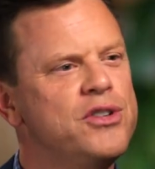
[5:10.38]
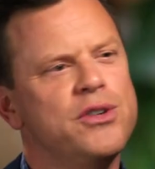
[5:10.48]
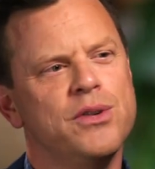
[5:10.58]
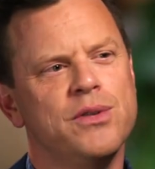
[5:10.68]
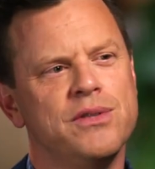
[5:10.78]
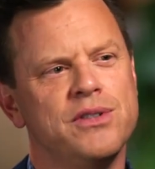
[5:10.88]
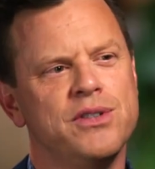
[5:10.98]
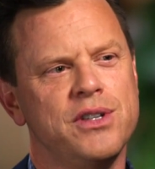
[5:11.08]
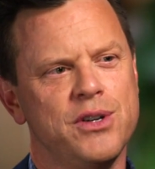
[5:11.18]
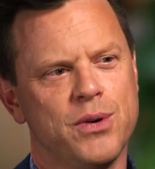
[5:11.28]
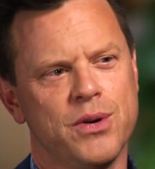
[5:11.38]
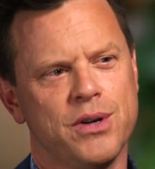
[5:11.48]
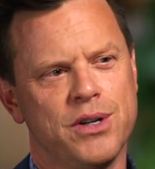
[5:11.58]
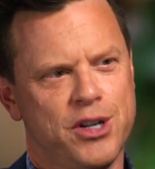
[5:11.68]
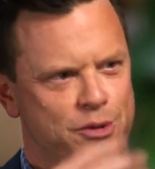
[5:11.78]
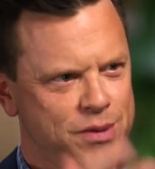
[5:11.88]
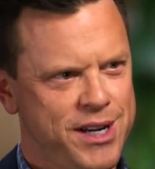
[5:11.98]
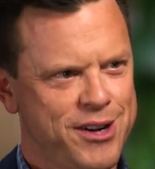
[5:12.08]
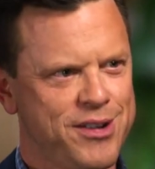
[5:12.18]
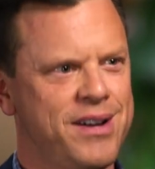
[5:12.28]
do to your
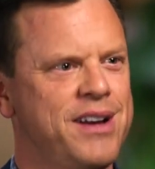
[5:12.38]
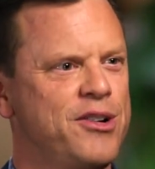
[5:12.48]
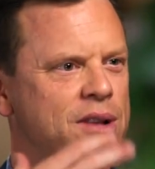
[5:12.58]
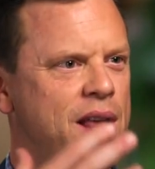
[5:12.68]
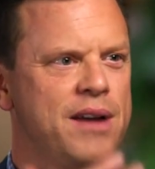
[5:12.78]
career and your